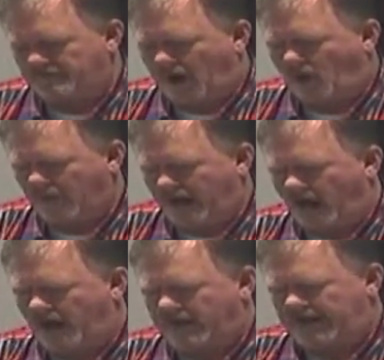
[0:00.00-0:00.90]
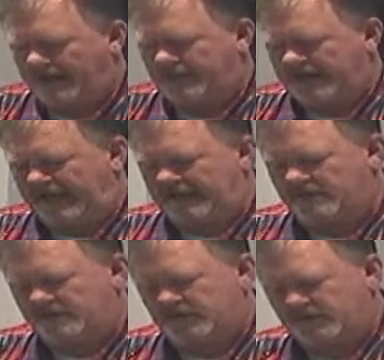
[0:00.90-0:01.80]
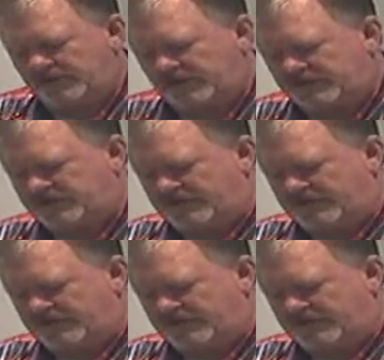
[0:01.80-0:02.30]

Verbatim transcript: moment on I began to just